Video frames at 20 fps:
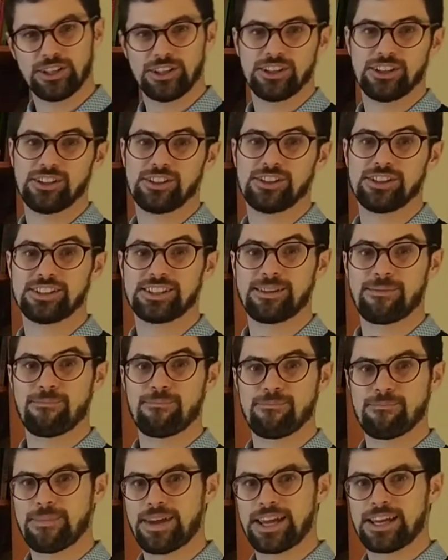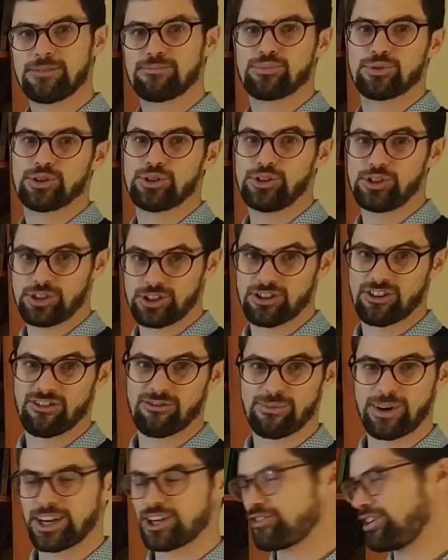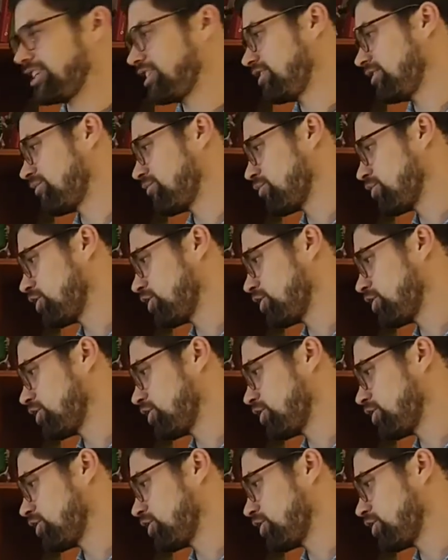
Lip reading: Union is the main producer of migration for